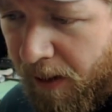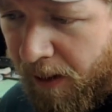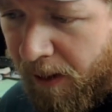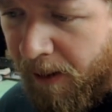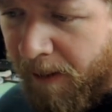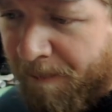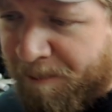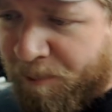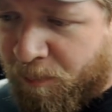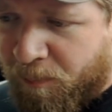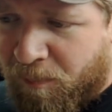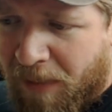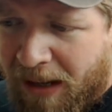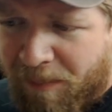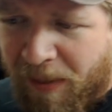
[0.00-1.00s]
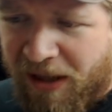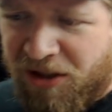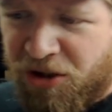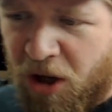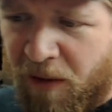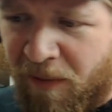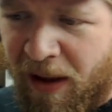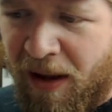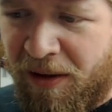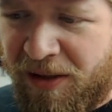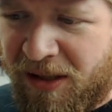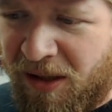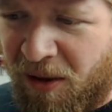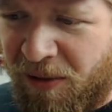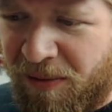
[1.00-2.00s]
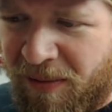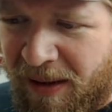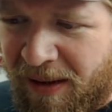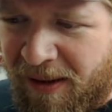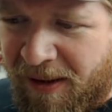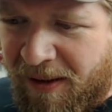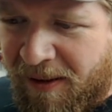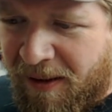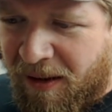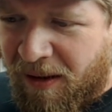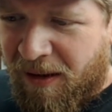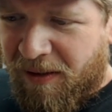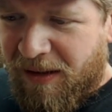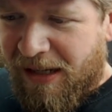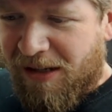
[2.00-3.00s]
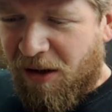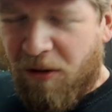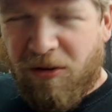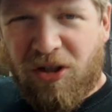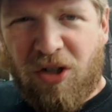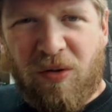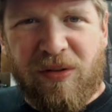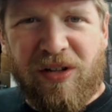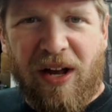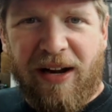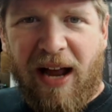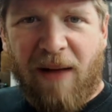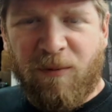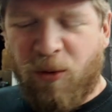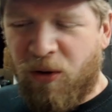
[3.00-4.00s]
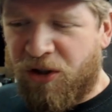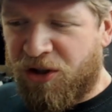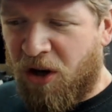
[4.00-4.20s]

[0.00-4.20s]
Um, made by Charvel, so these aren't too sought after, the